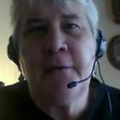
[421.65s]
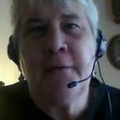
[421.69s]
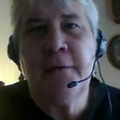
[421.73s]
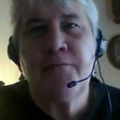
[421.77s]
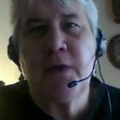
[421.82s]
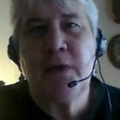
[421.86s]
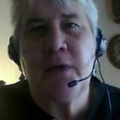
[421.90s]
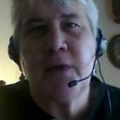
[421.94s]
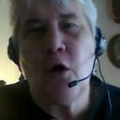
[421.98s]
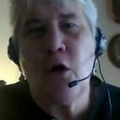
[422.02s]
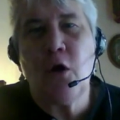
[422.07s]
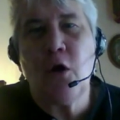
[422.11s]

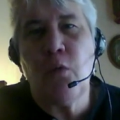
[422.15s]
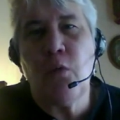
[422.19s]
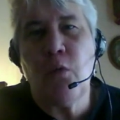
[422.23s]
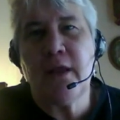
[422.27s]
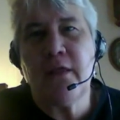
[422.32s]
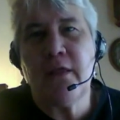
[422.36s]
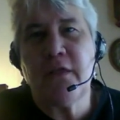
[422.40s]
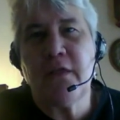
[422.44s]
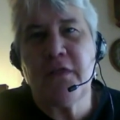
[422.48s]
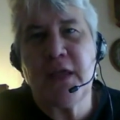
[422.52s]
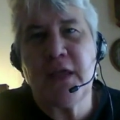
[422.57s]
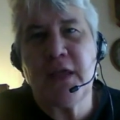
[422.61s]
One
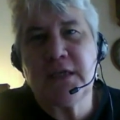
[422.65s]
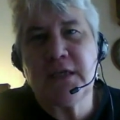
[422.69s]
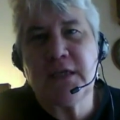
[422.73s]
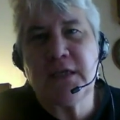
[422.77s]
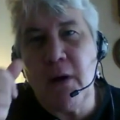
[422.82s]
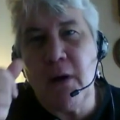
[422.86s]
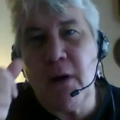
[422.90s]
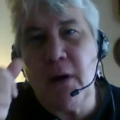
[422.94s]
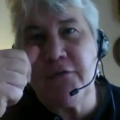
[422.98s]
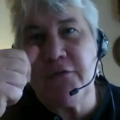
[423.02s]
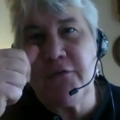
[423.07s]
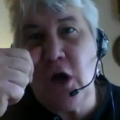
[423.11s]
of the things
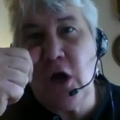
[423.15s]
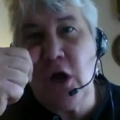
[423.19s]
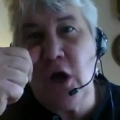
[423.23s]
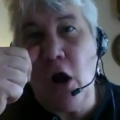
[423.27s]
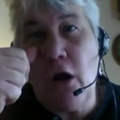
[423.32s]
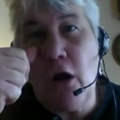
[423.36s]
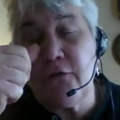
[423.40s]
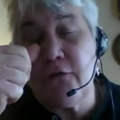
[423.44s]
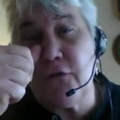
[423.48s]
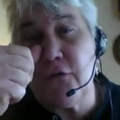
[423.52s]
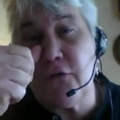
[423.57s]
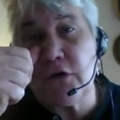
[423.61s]
about
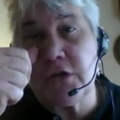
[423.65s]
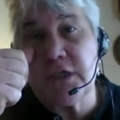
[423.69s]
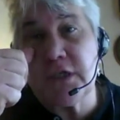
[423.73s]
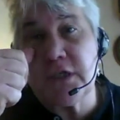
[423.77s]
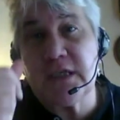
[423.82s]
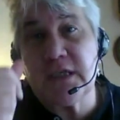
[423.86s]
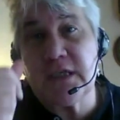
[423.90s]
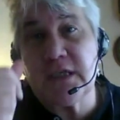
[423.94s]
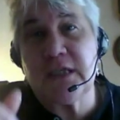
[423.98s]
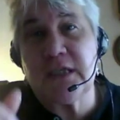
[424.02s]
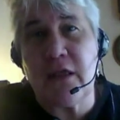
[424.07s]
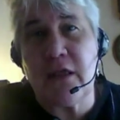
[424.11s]
photographers
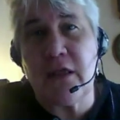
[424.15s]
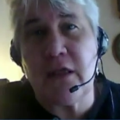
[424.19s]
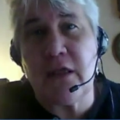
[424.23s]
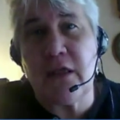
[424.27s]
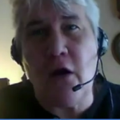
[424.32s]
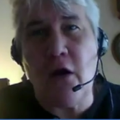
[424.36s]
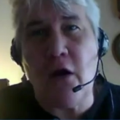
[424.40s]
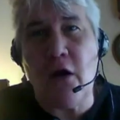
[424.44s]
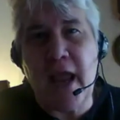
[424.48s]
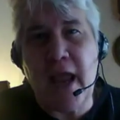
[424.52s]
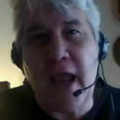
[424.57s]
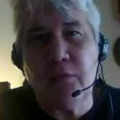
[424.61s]
is that
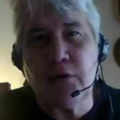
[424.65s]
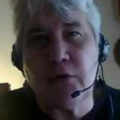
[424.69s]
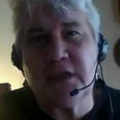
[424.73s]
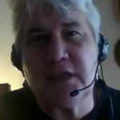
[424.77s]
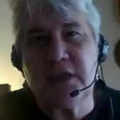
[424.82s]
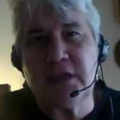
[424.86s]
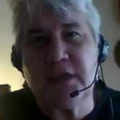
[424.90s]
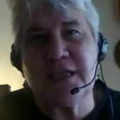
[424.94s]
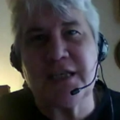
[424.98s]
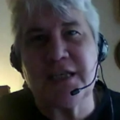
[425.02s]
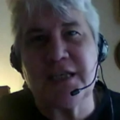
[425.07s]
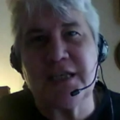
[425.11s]
they're able
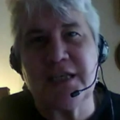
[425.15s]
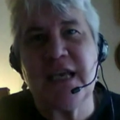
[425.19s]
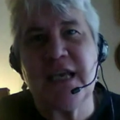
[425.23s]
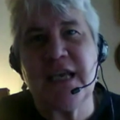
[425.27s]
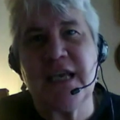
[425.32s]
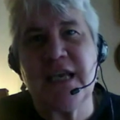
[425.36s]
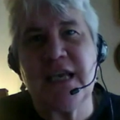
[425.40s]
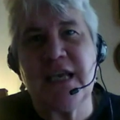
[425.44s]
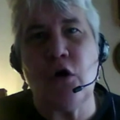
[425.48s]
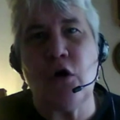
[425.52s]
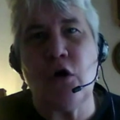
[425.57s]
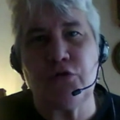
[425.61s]
to
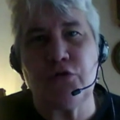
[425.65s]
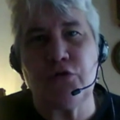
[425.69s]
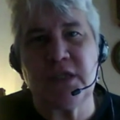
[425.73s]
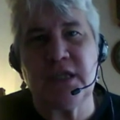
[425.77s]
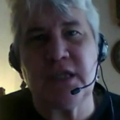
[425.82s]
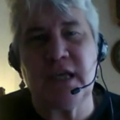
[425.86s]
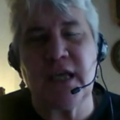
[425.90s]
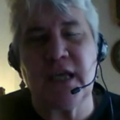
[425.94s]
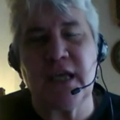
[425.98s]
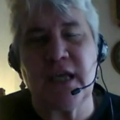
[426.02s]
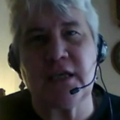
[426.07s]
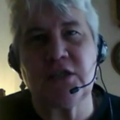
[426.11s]
see those
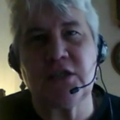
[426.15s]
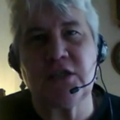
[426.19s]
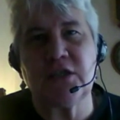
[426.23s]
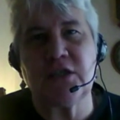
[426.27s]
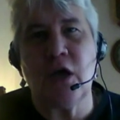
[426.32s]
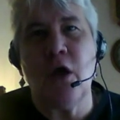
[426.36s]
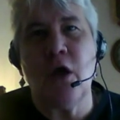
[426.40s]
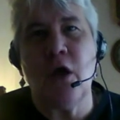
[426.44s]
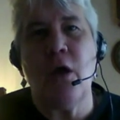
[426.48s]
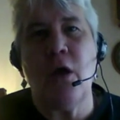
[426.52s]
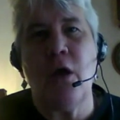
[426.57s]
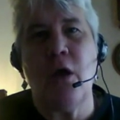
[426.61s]
things
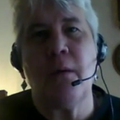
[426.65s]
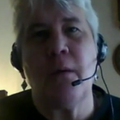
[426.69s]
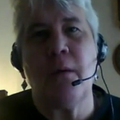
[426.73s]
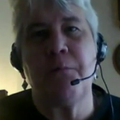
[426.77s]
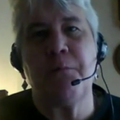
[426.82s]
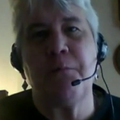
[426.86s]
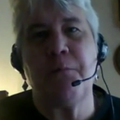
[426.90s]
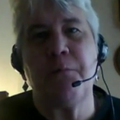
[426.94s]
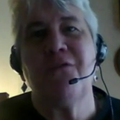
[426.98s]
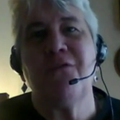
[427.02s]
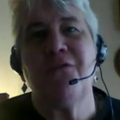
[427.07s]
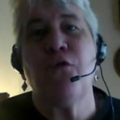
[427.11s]

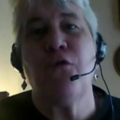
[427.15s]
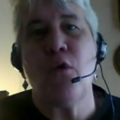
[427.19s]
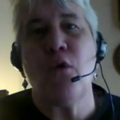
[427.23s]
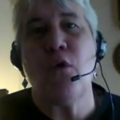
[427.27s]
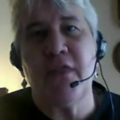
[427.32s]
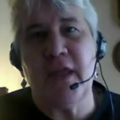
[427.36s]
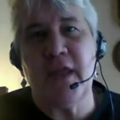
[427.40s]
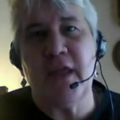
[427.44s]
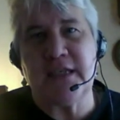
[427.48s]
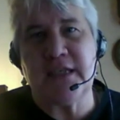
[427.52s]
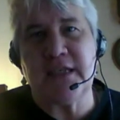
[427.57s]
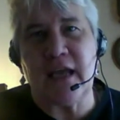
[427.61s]
before
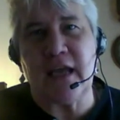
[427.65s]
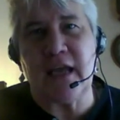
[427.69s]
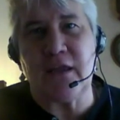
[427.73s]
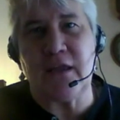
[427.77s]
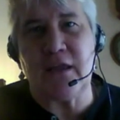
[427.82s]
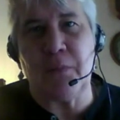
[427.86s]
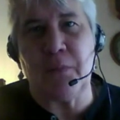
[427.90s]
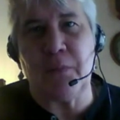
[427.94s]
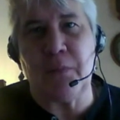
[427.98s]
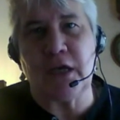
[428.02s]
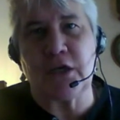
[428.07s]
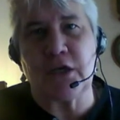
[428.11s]
they take
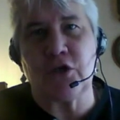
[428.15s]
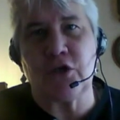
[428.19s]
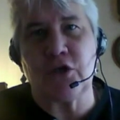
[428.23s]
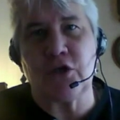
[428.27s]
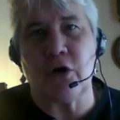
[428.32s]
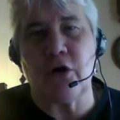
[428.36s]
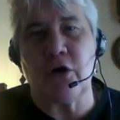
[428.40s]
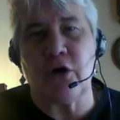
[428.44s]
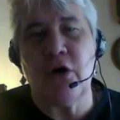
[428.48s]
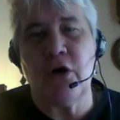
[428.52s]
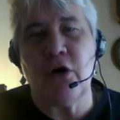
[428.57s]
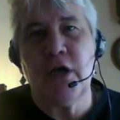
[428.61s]
the
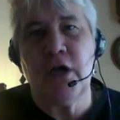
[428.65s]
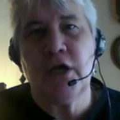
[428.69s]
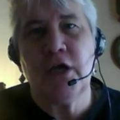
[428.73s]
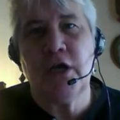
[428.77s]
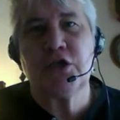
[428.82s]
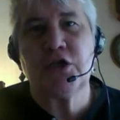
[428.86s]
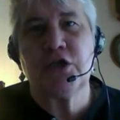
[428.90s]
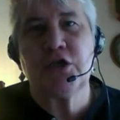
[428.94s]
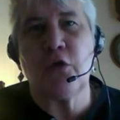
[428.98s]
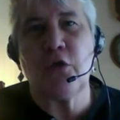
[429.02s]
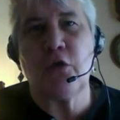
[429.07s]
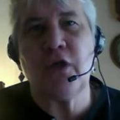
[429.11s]
picture,
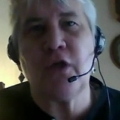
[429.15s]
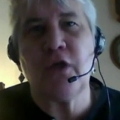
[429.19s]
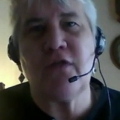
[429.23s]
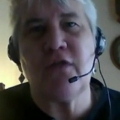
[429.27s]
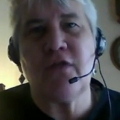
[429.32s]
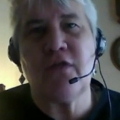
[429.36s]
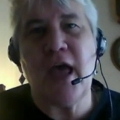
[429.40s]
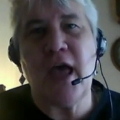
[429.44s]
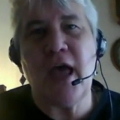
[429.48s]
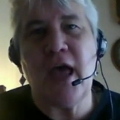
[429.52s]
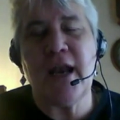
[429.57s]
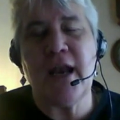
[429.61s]
so that
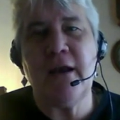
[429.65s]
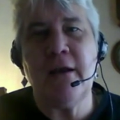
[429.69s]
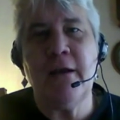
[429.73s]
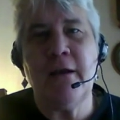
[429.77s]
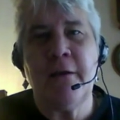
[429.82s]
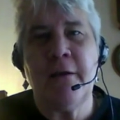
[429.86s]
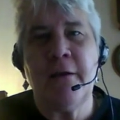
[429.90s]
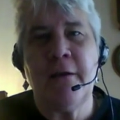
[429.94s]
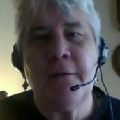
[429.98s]
then